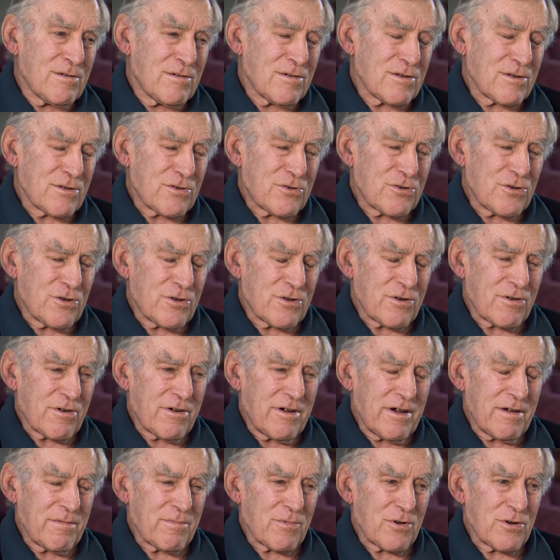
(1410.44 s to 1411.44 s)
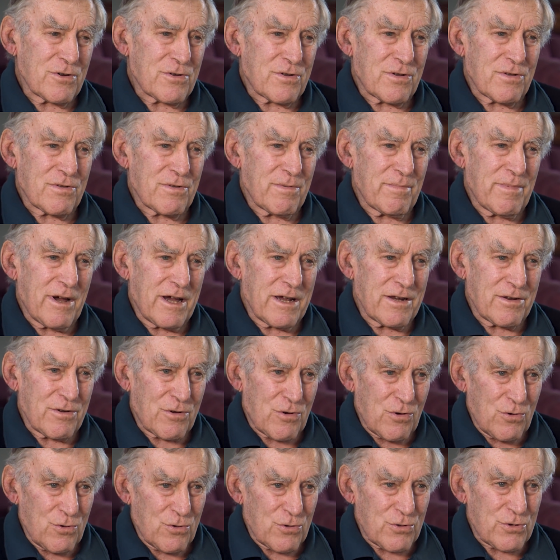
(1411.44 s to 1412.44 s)
Well, John Graham got to the main
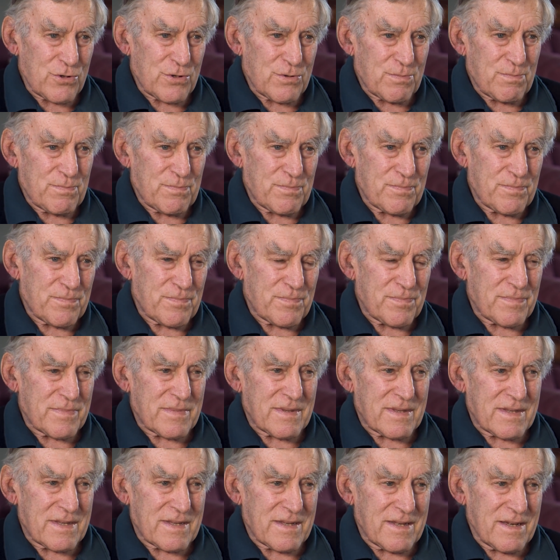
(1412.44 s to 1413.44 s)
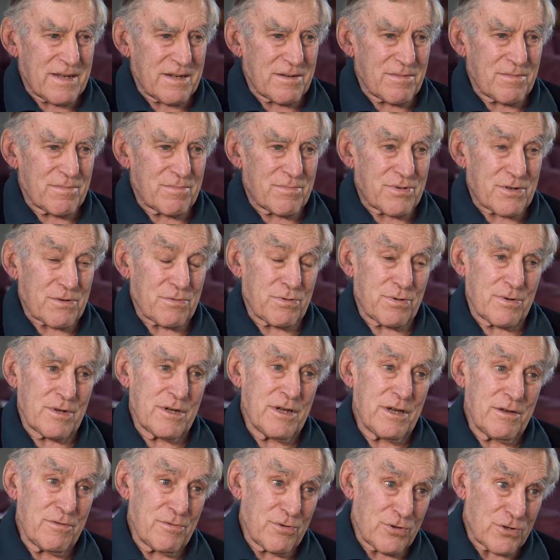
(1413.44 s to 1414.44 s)
course, and
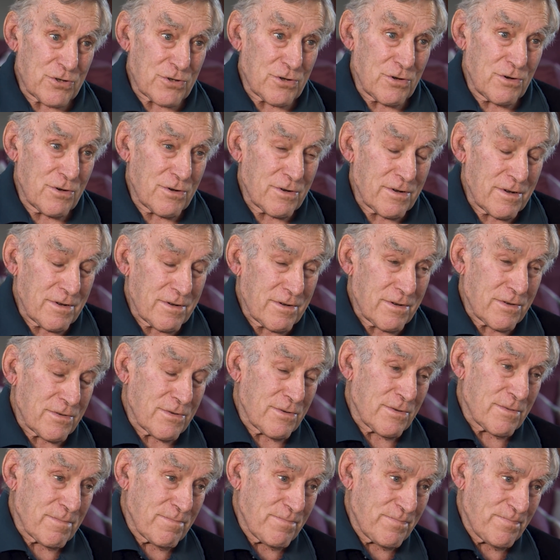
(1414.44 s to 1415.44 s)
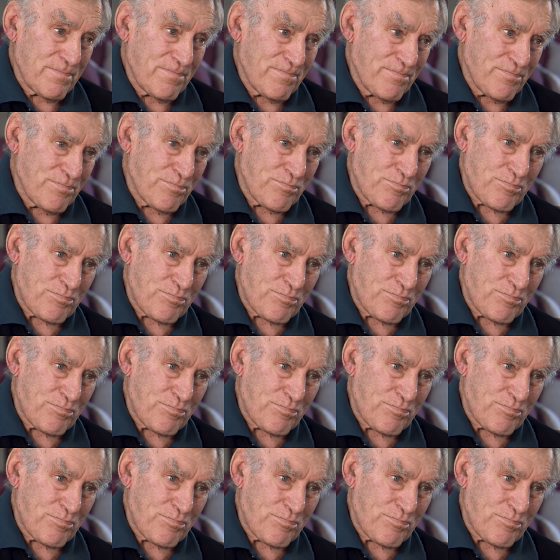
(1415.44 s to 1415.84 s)
he was gone. And I thought, hmm,